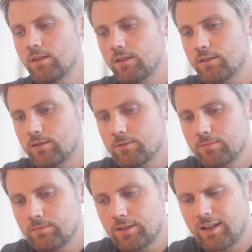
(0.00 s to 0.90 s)

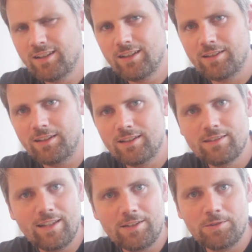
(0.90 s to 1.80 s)
I
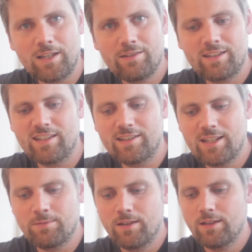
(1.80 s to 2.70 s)
think they should have it in the
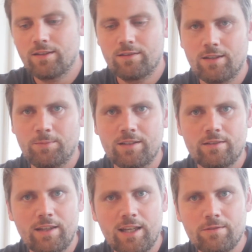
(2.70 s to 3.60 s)
game. I mean,
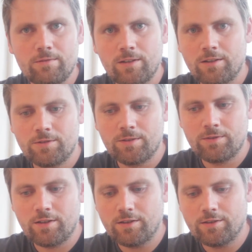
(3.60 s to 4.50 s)
they have hundreds
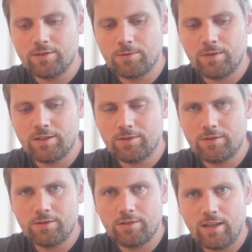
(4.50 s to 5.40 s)
of cards, so why not
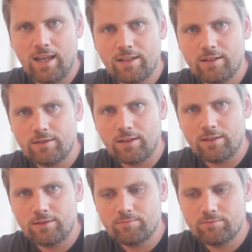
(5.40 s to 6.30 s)
just add
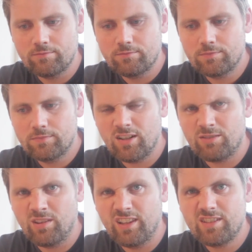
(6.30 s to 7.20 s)
a
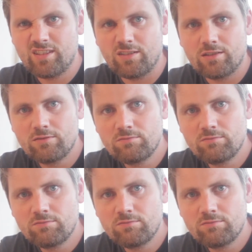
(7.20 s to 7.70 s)
card list on?